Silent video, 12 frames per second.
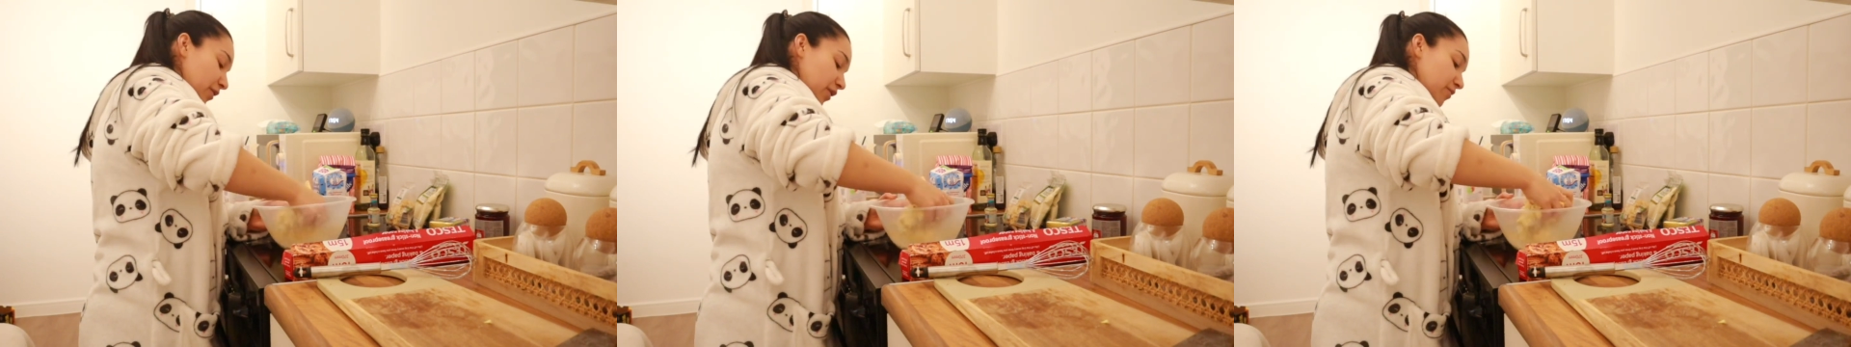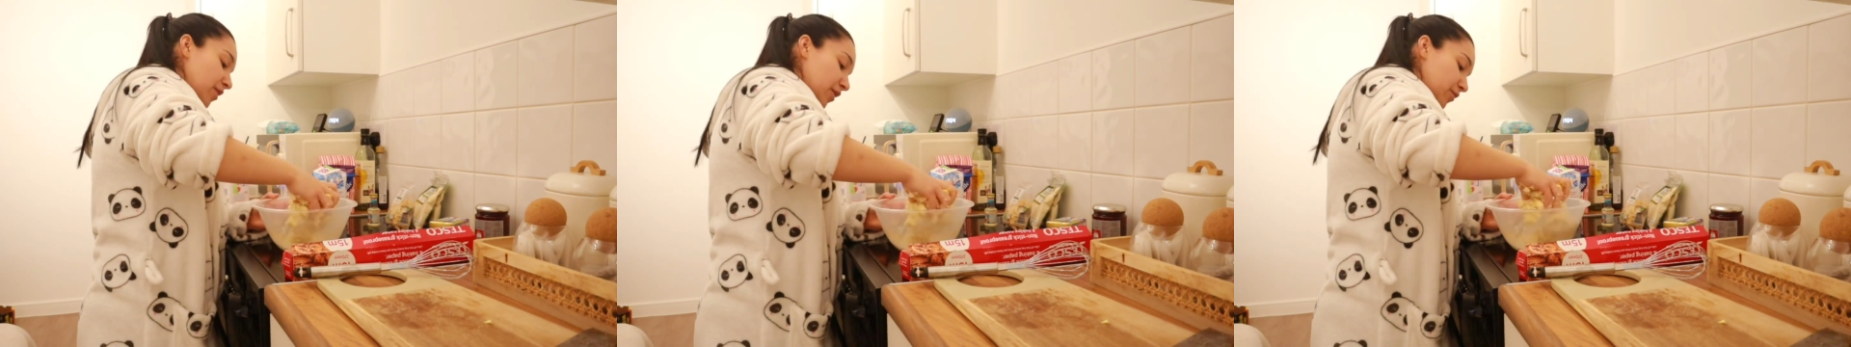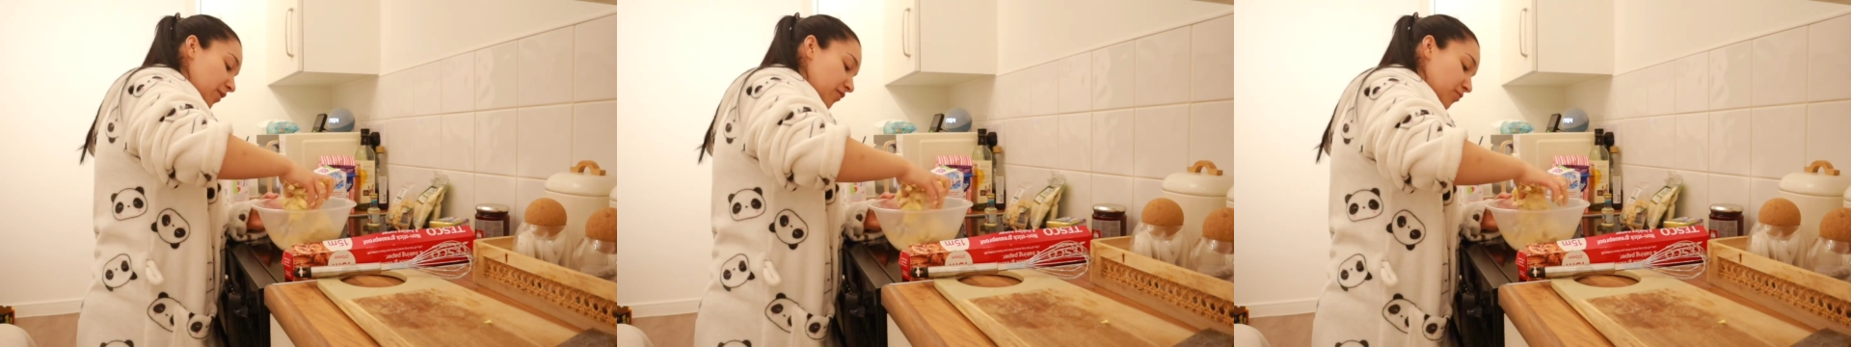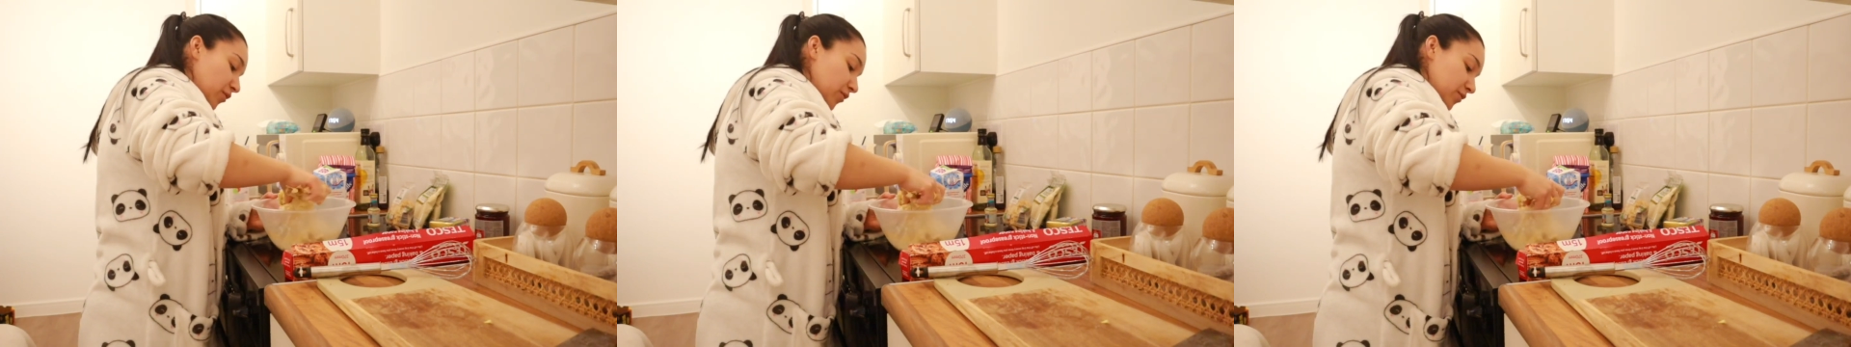like a
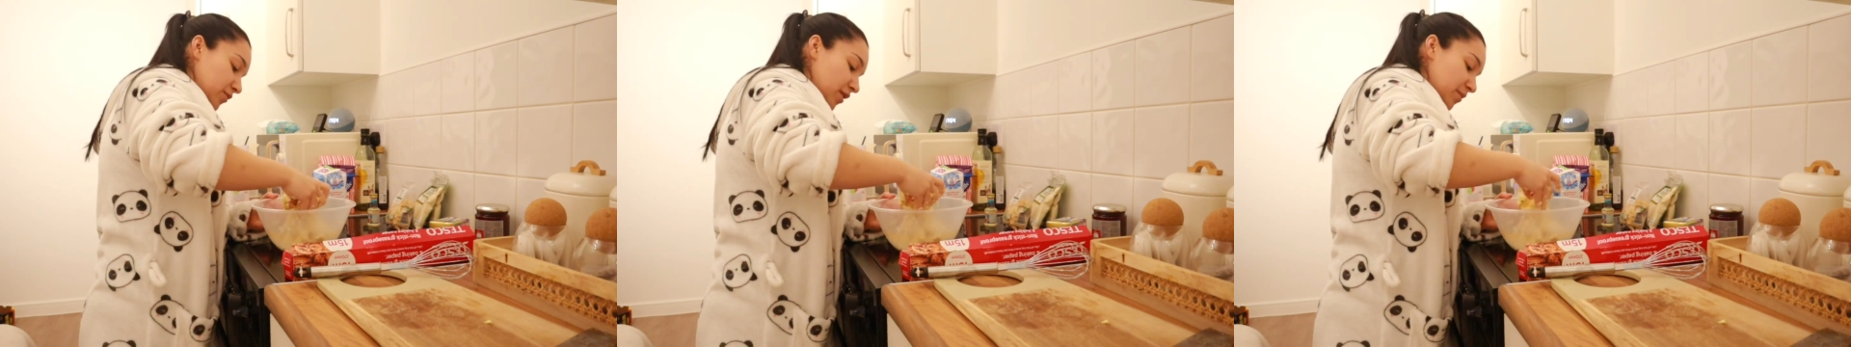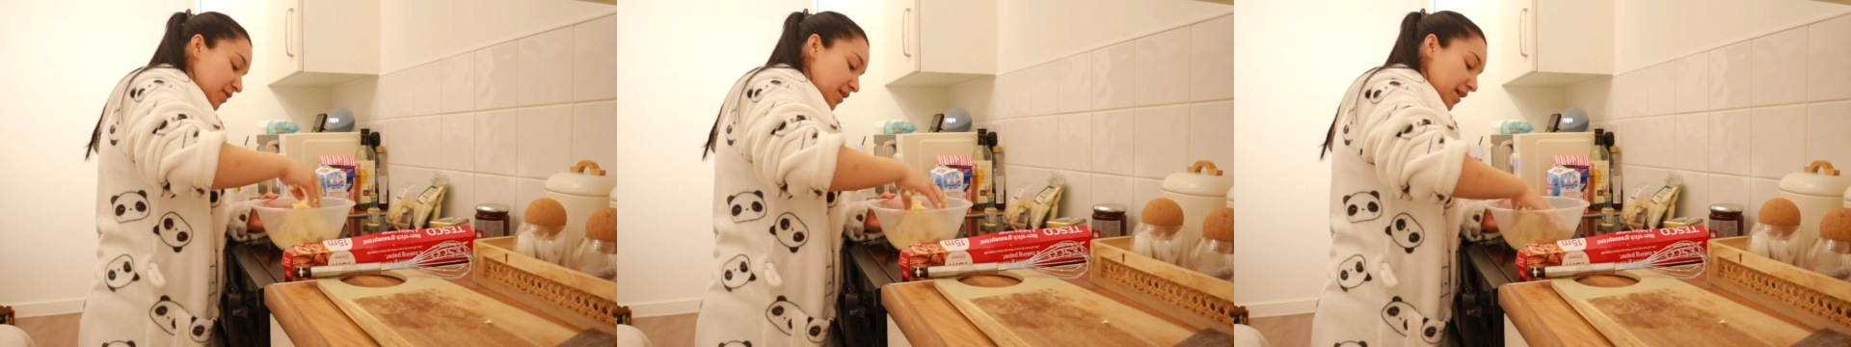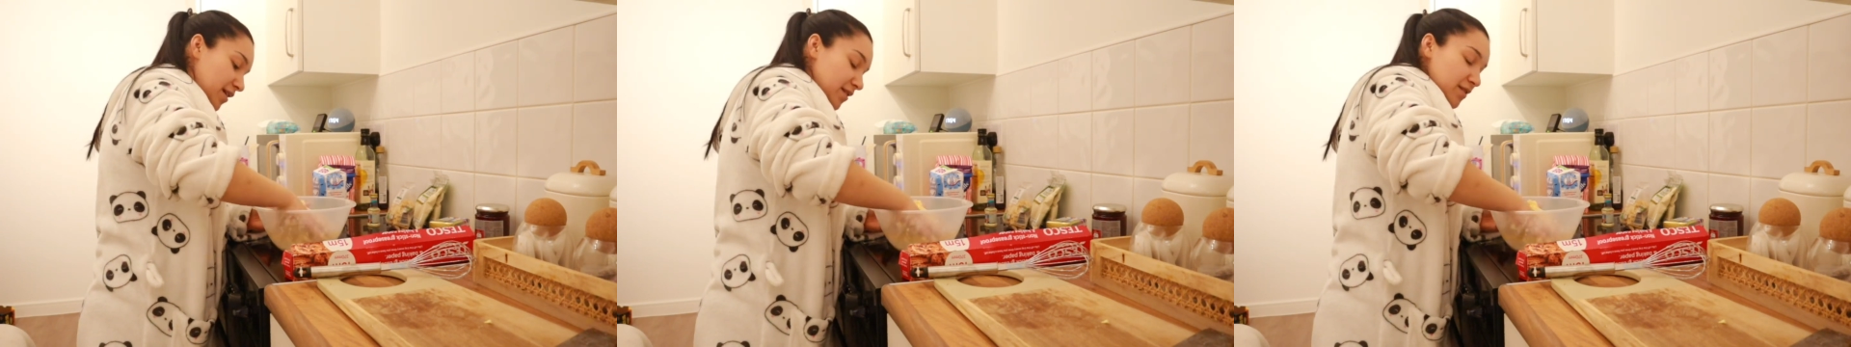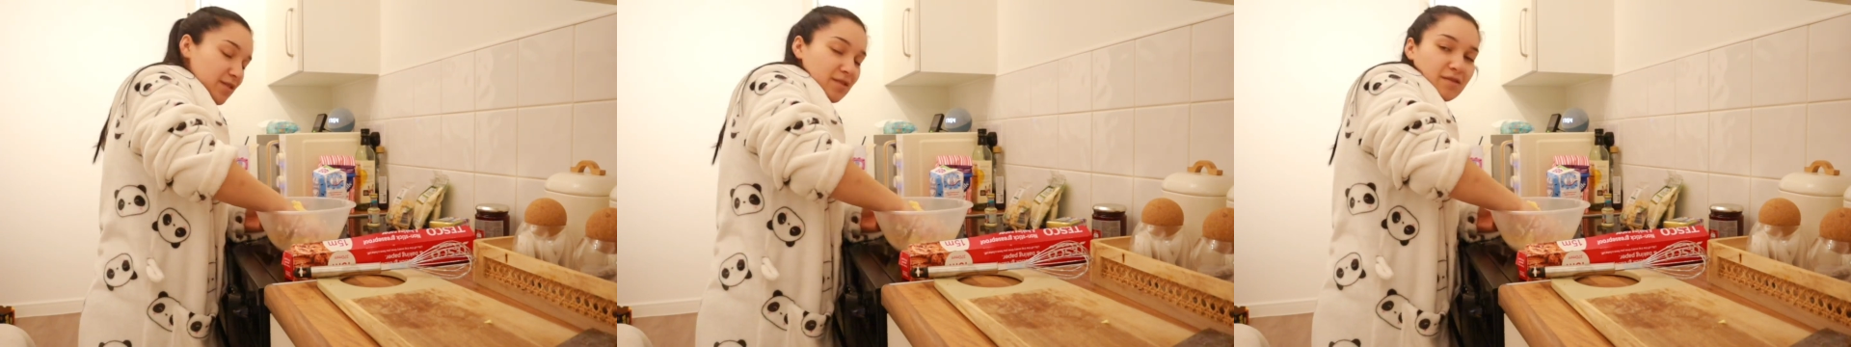microwave box
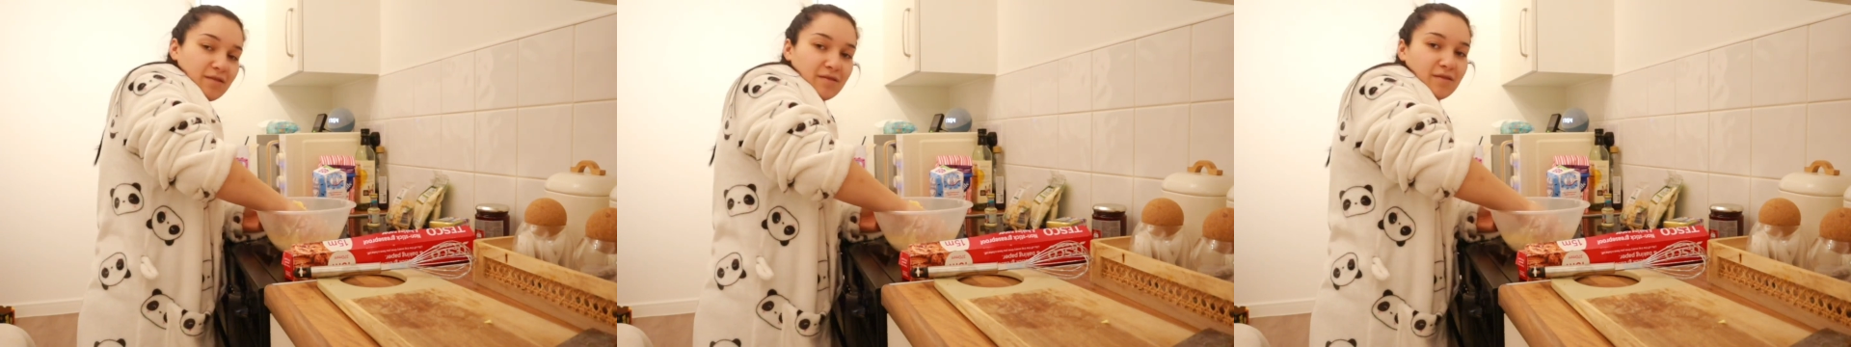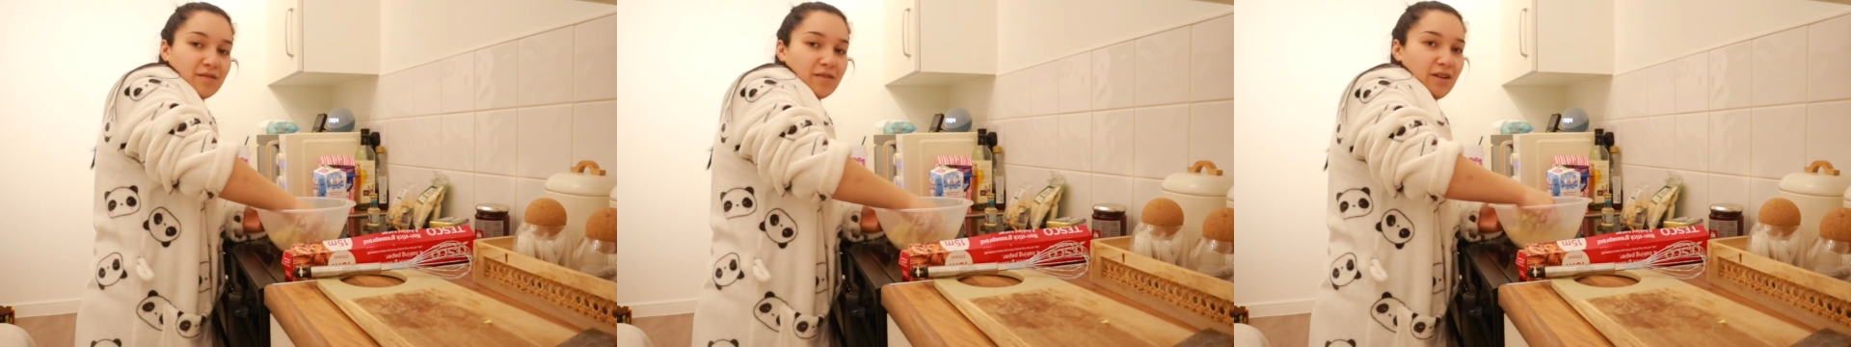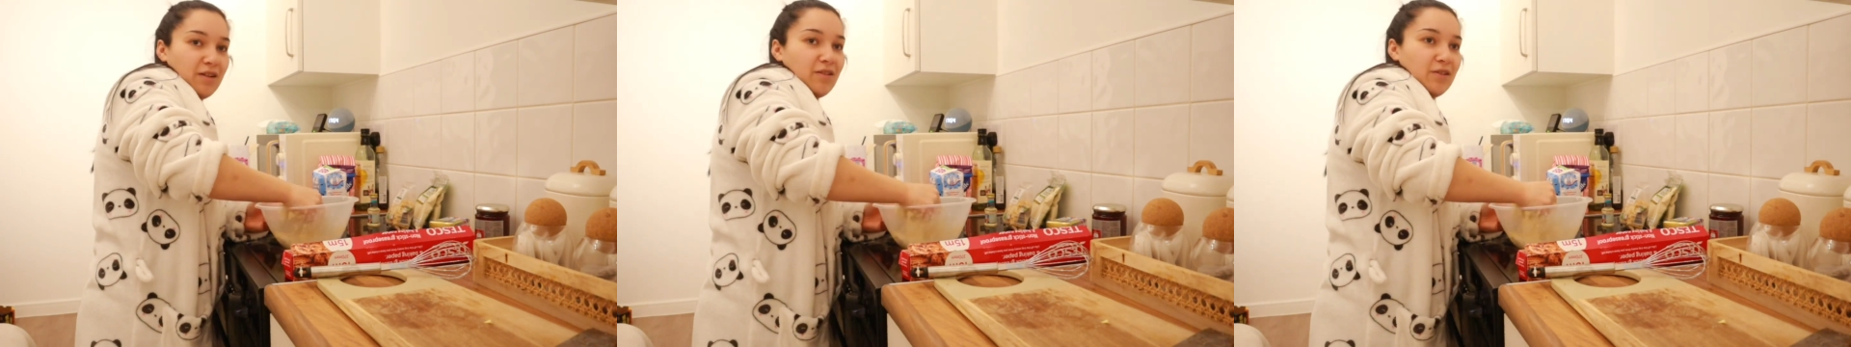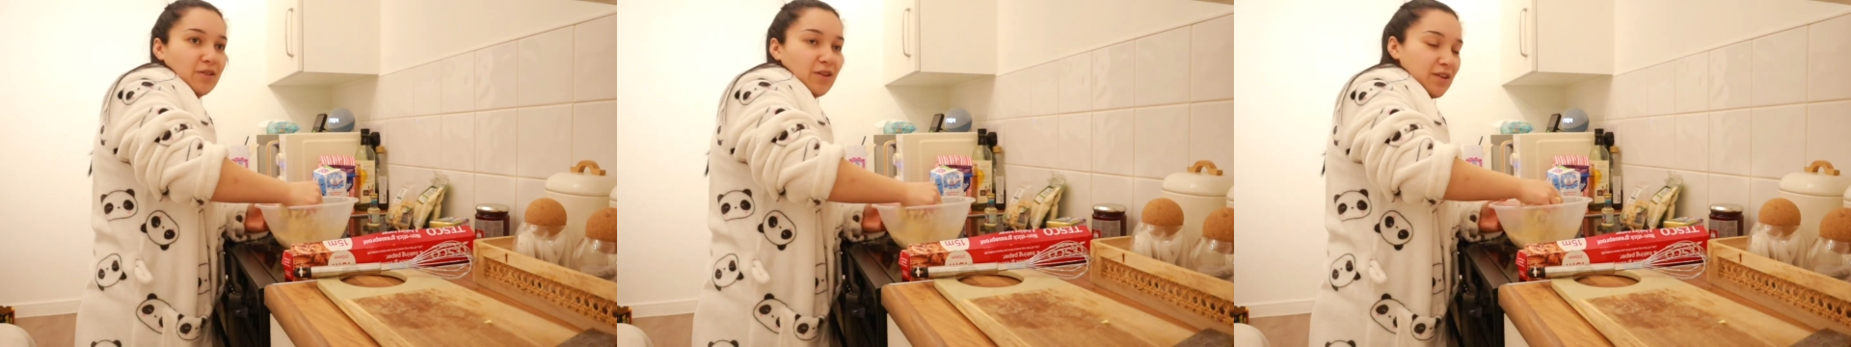upstairs.
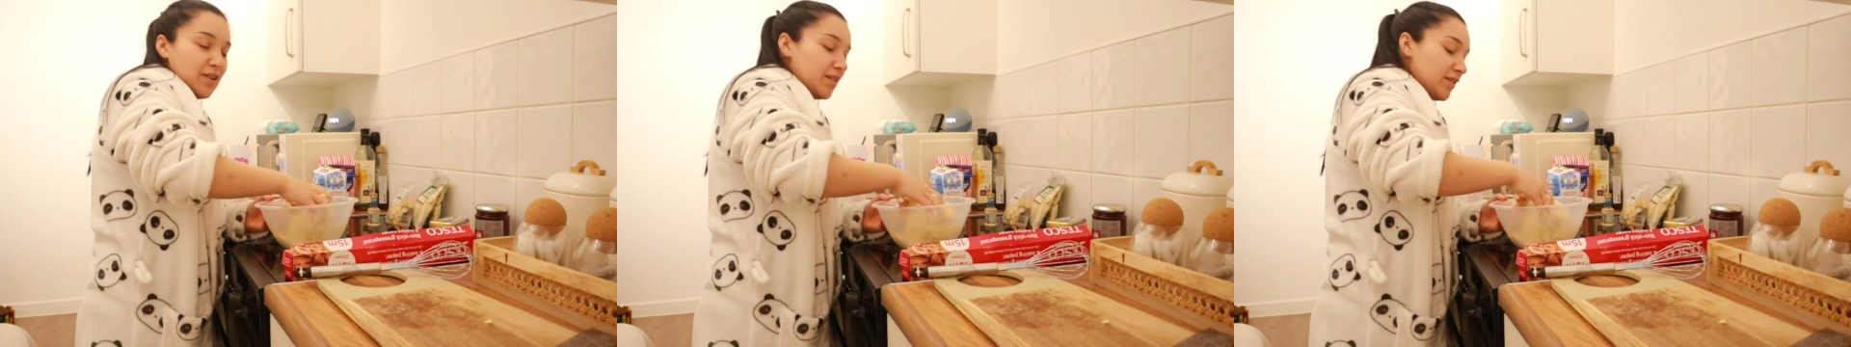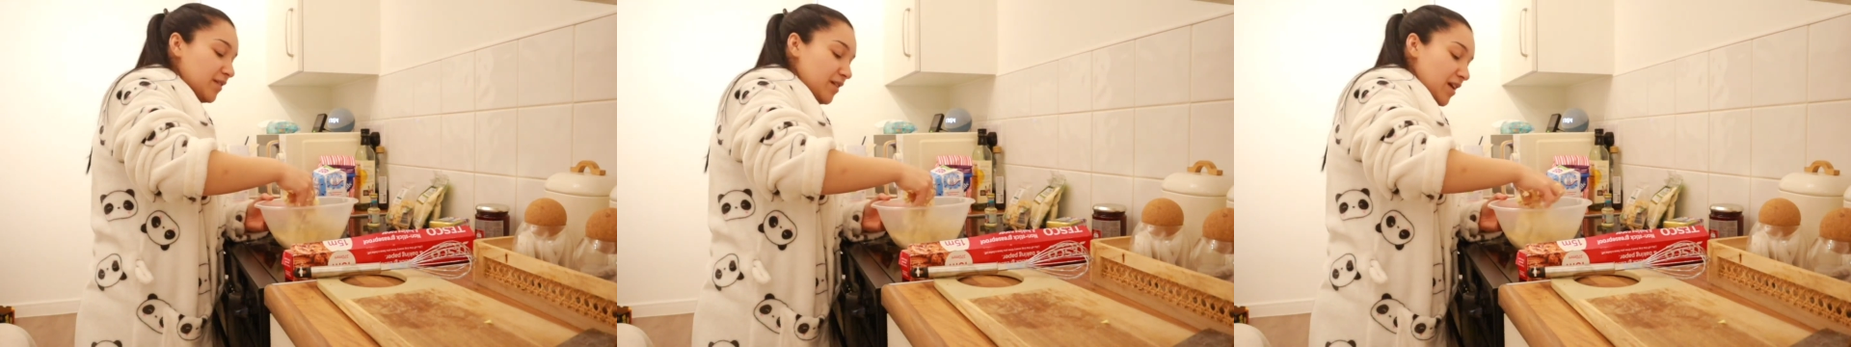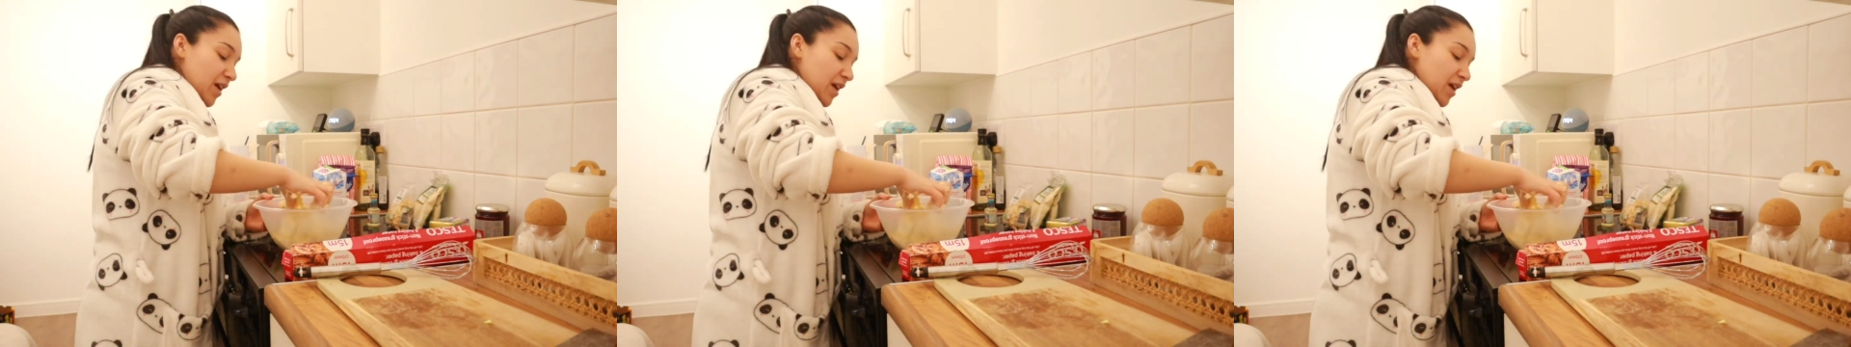On like a